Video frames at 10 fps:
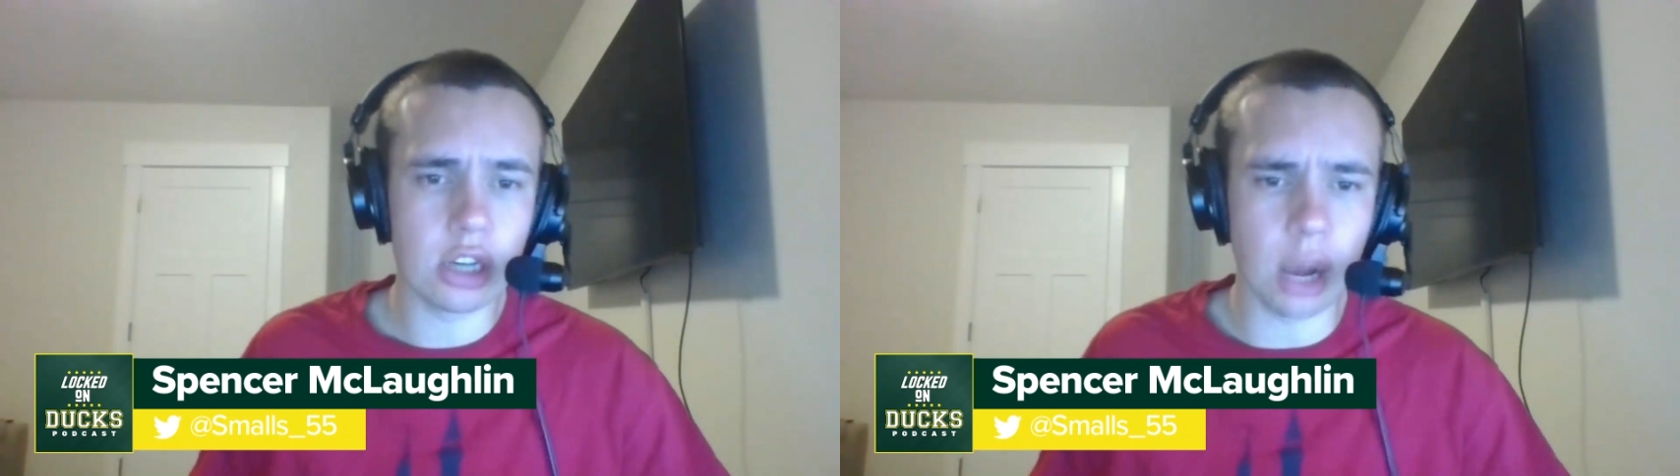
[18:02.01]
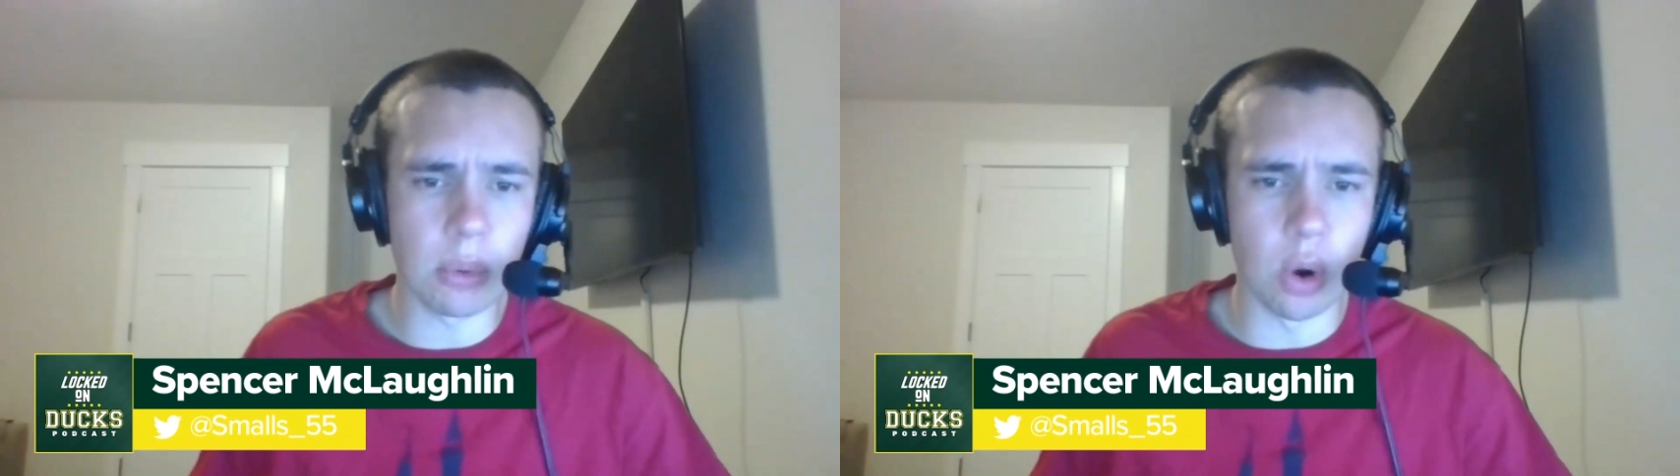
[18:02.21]

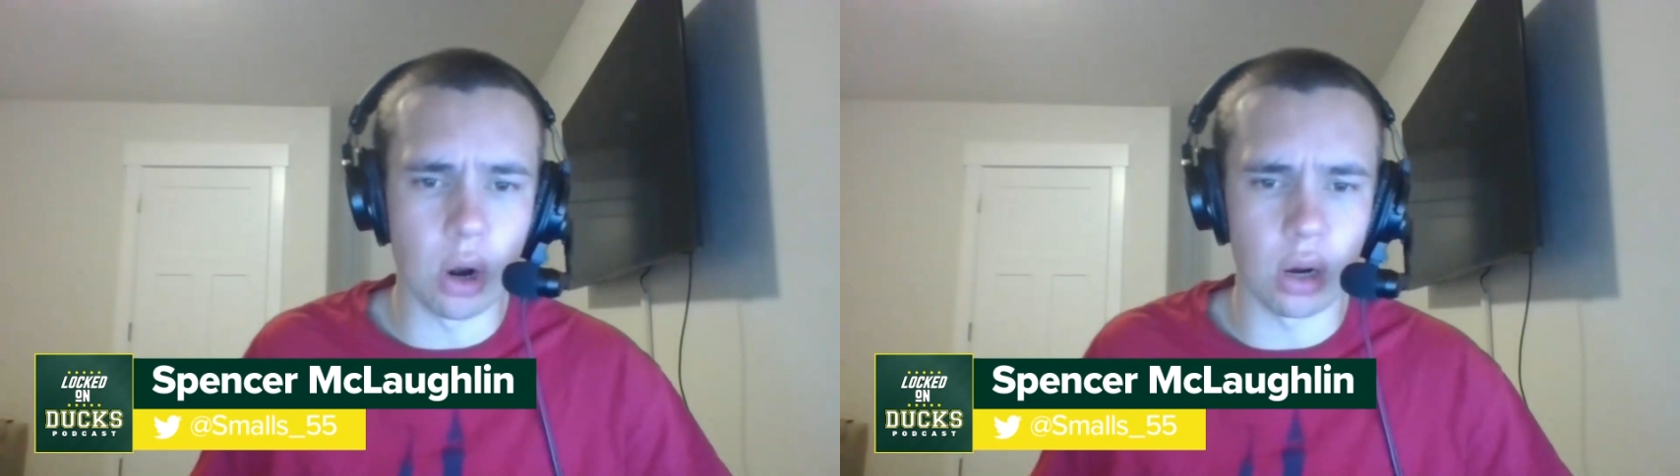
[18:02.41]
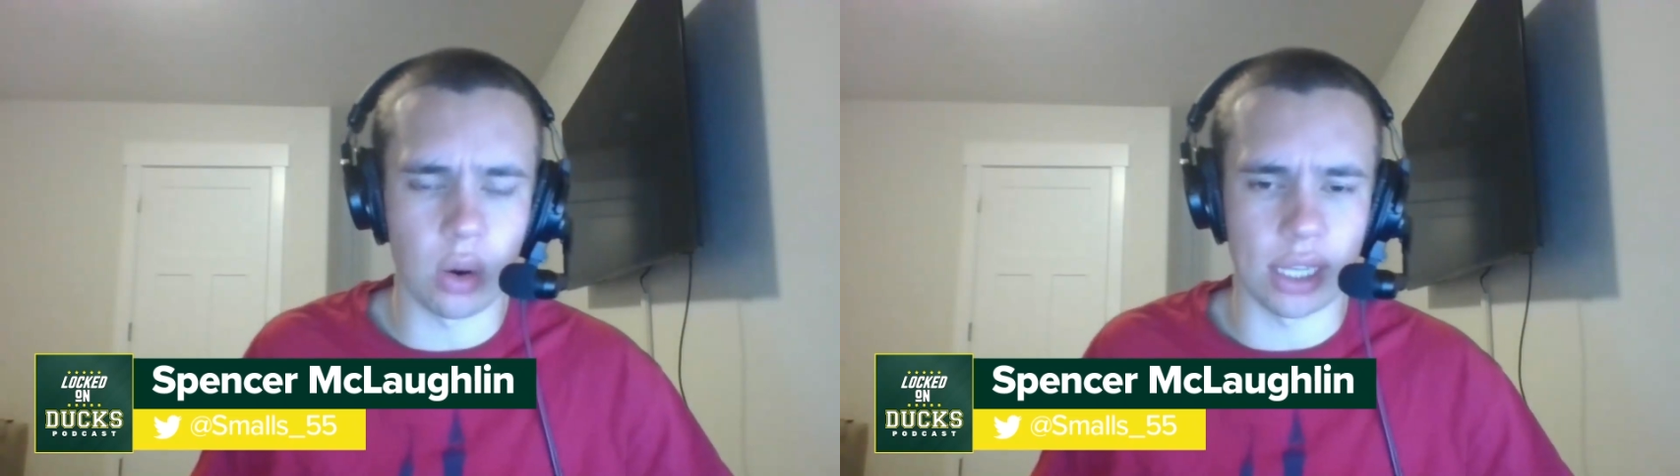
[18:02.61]
Couple
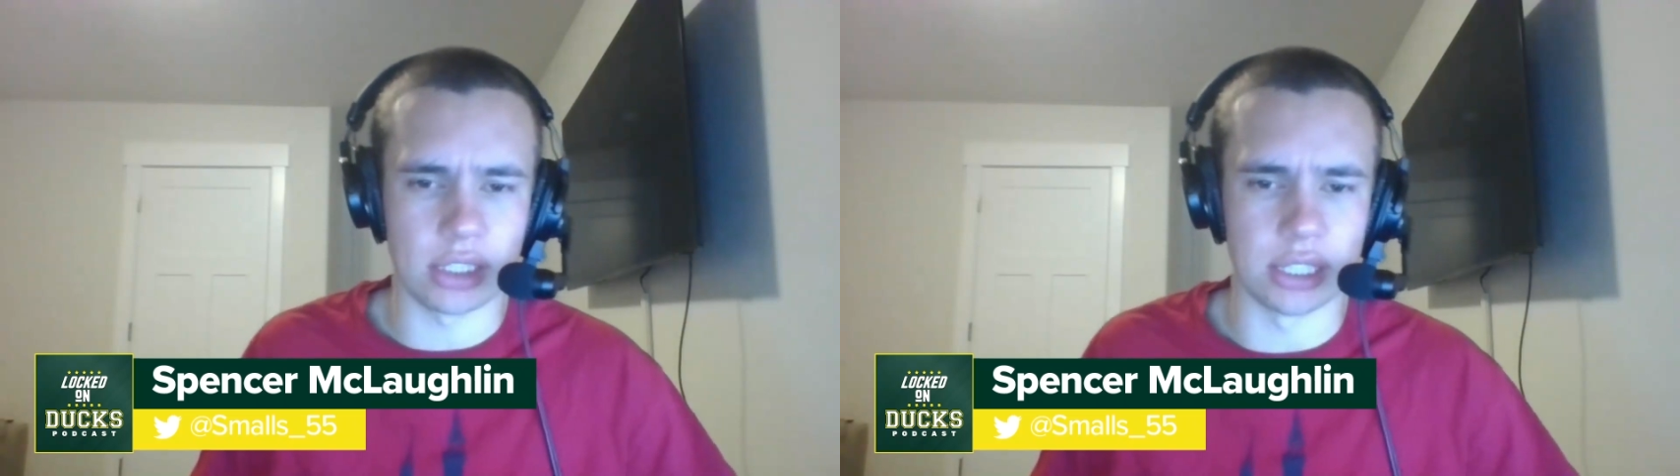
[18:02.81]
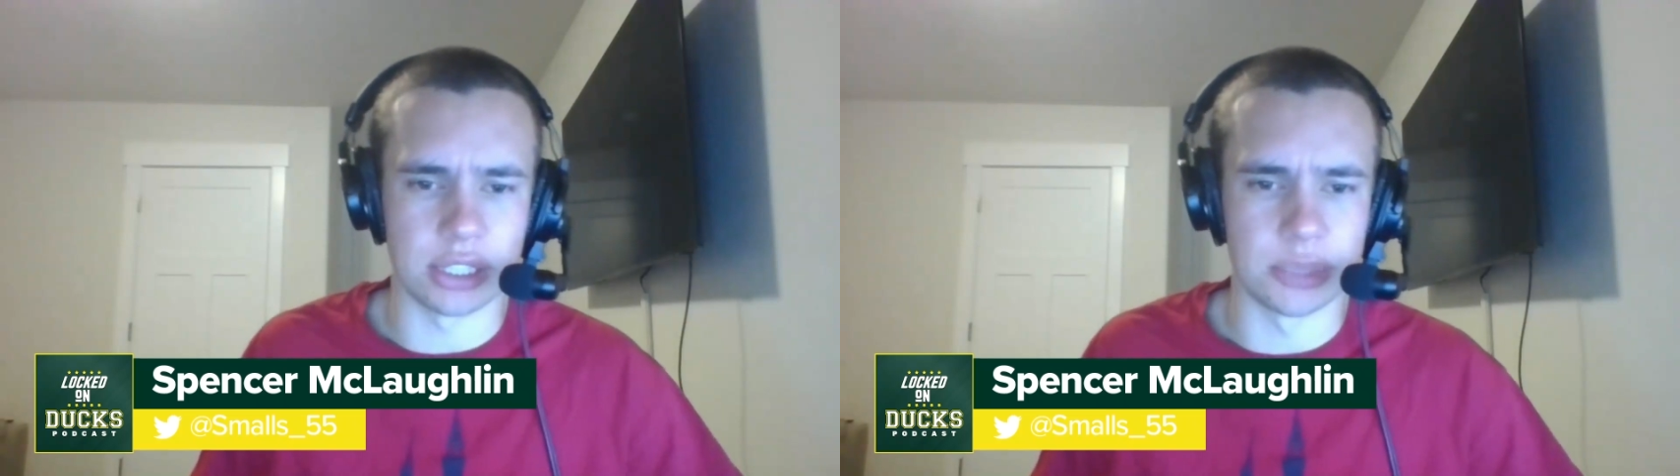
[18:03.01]
more
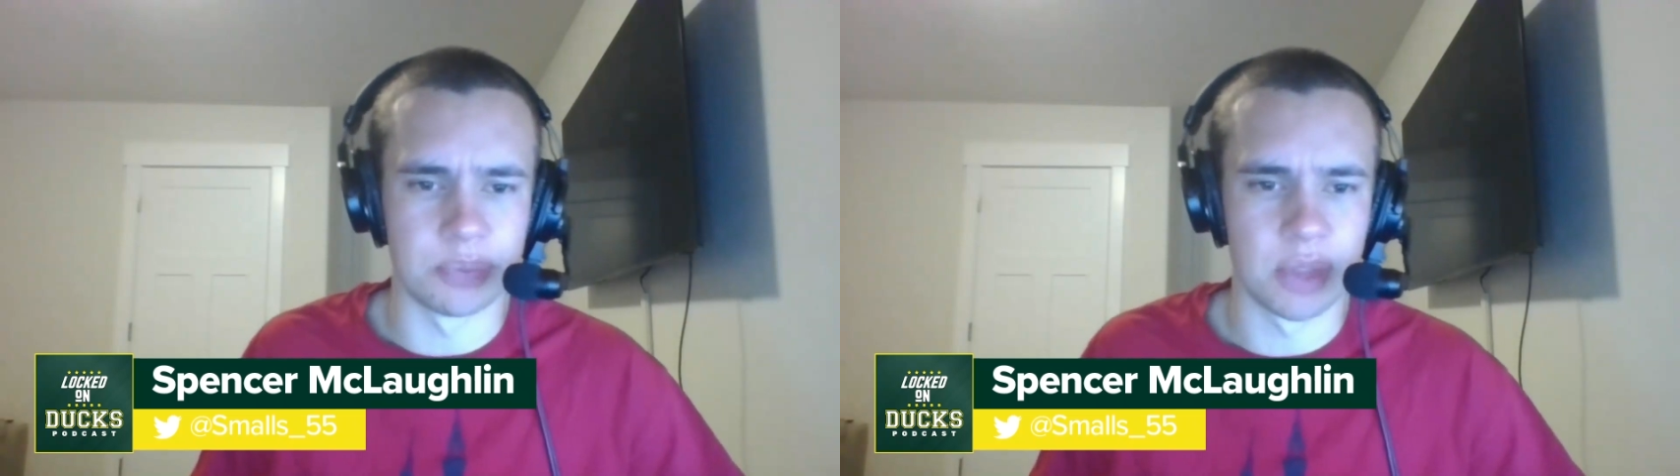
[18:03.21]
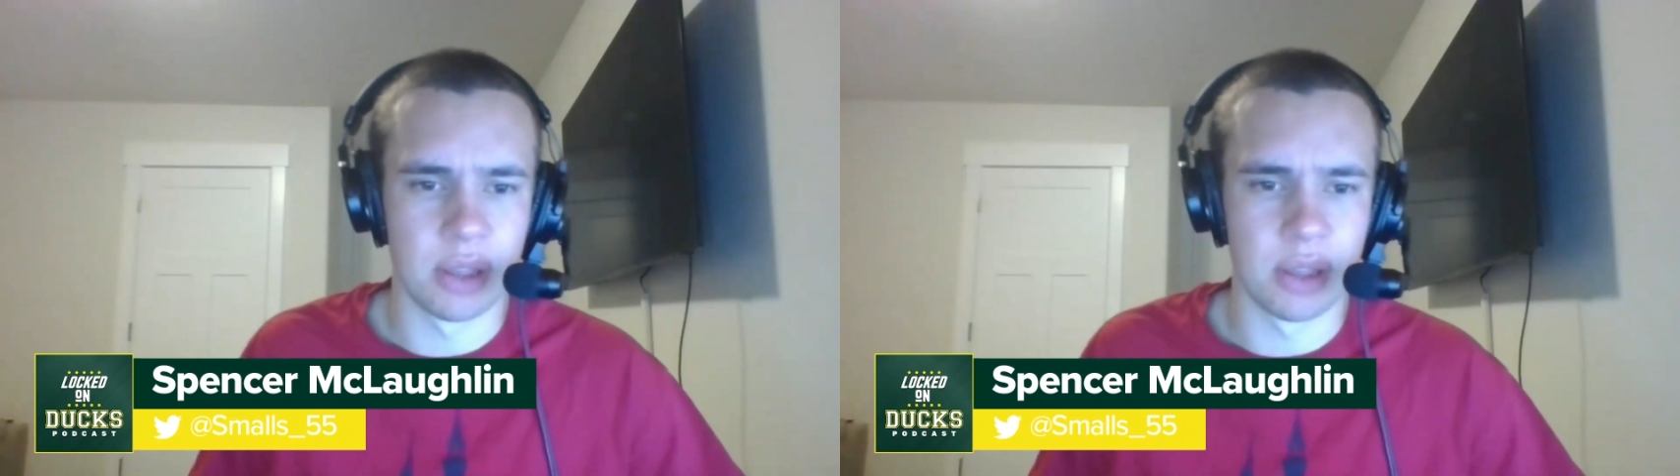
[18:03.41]
questions.